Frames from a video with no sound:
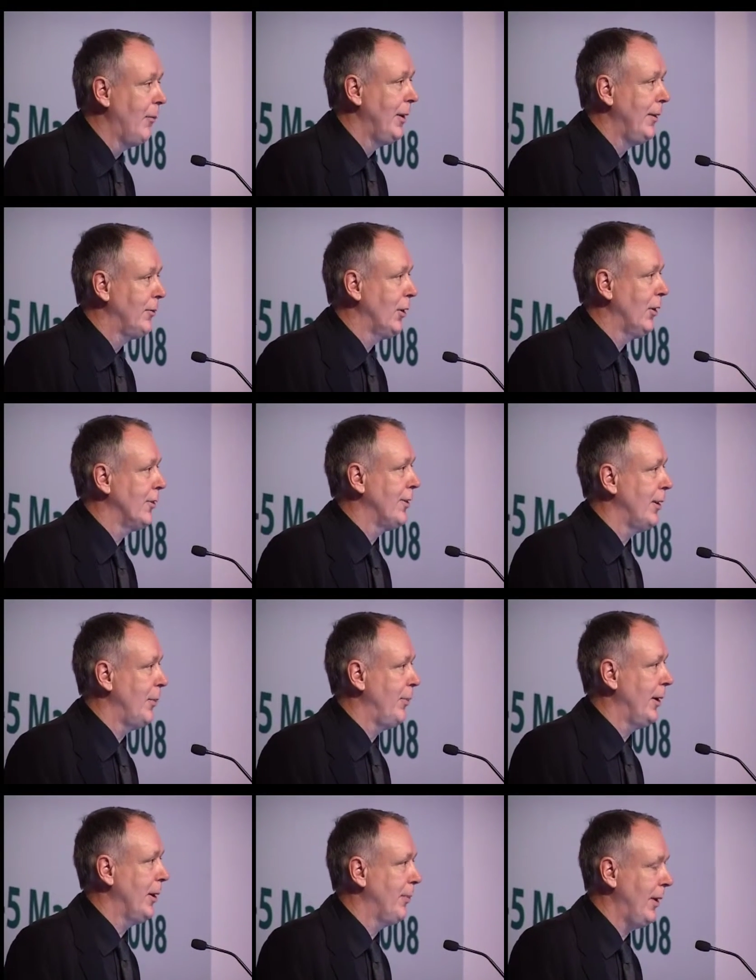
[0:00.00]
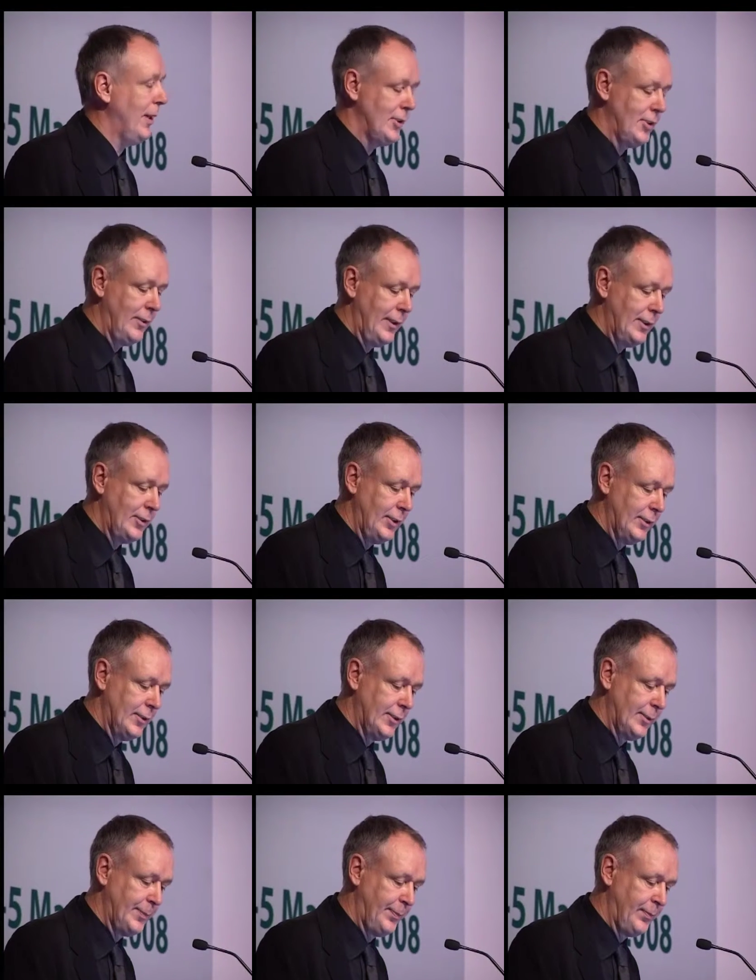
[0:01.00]
and we've looked at the big picture
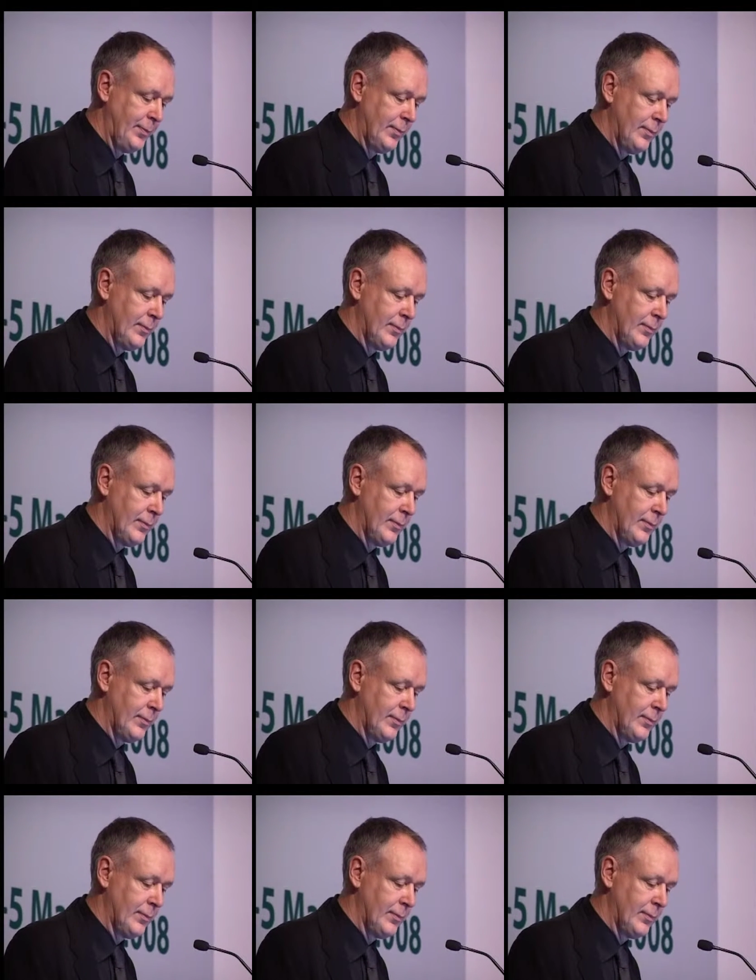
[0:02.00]
issues.